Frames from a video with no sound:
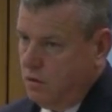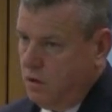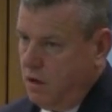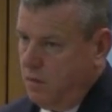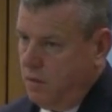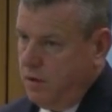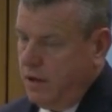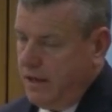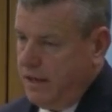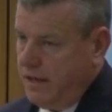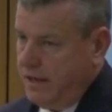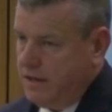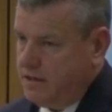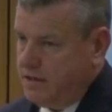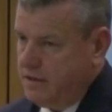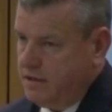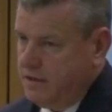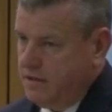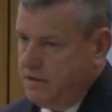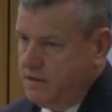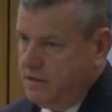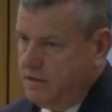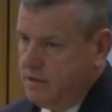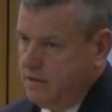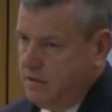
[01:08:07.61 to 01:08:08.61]

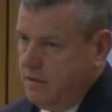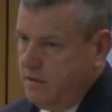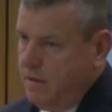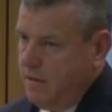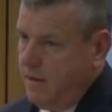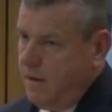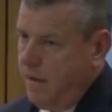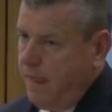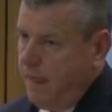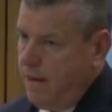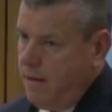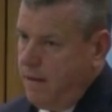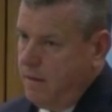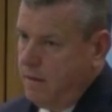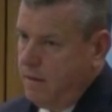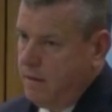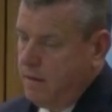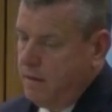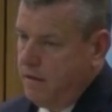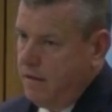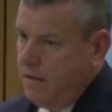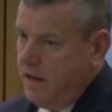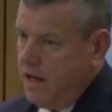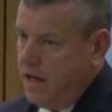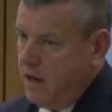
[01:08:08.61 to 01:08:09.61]
obligations,
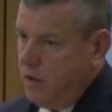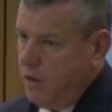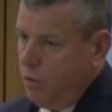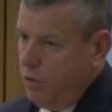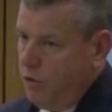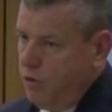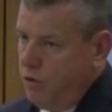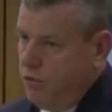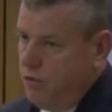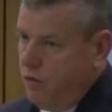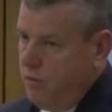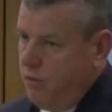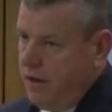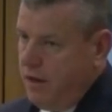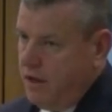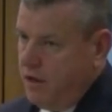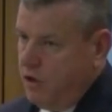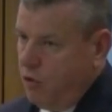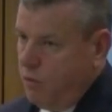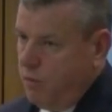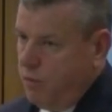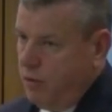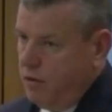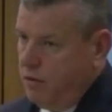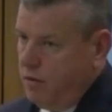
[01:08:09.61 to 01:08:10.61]
then it would
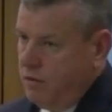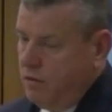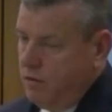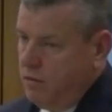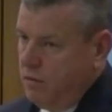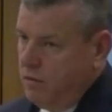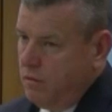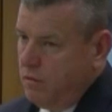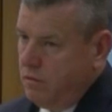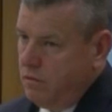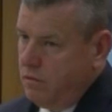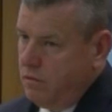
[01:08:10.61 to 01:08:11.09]
remain open